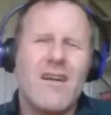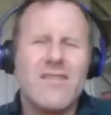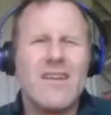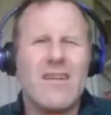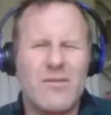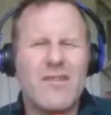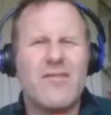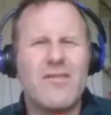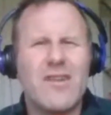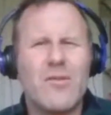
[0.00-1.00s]
say that it was like
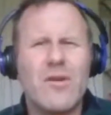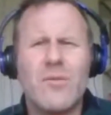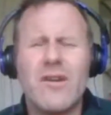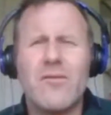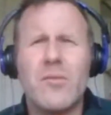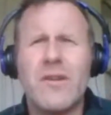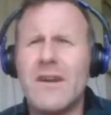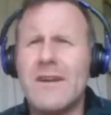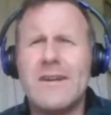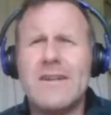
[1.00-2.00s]
15 quid or whatever, but
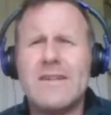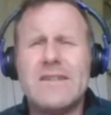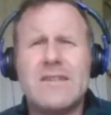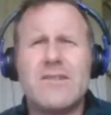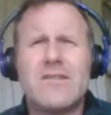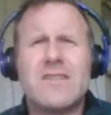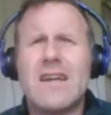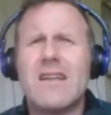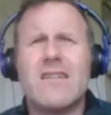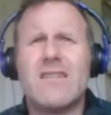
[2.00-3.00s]
you could
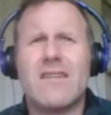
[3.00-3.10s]
tell,